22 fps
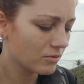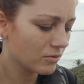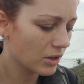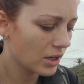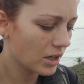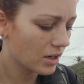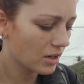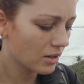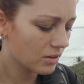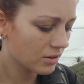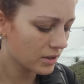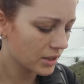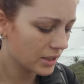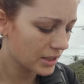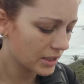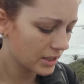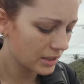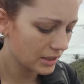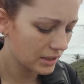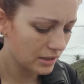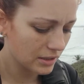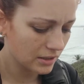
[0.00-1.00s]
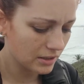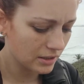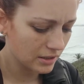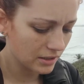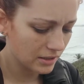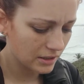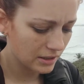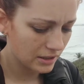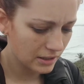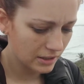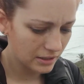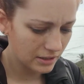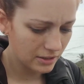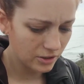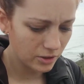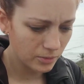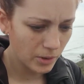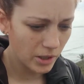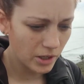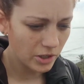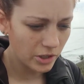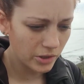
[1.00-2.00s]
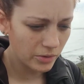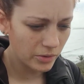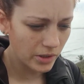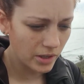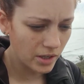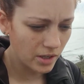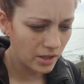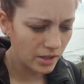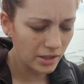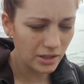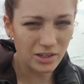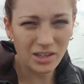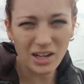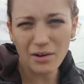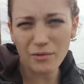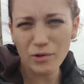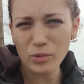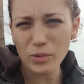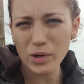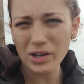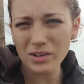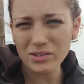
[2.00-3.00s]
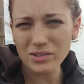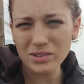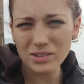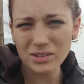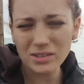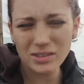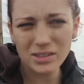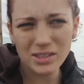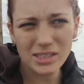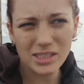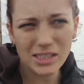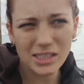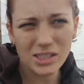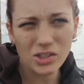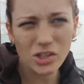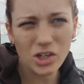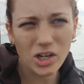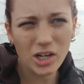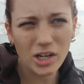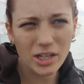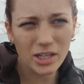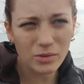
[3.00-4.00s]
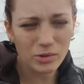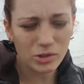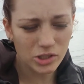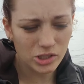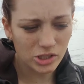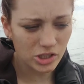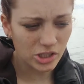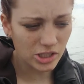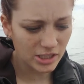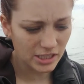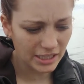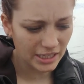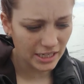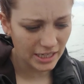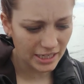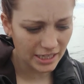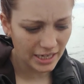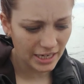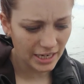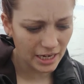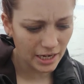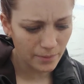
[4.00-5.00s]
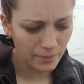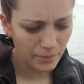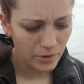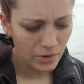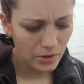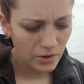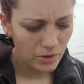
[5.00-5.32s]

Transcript: well in the little monitoring well, and it'll have a well seal on it, which is just like a cap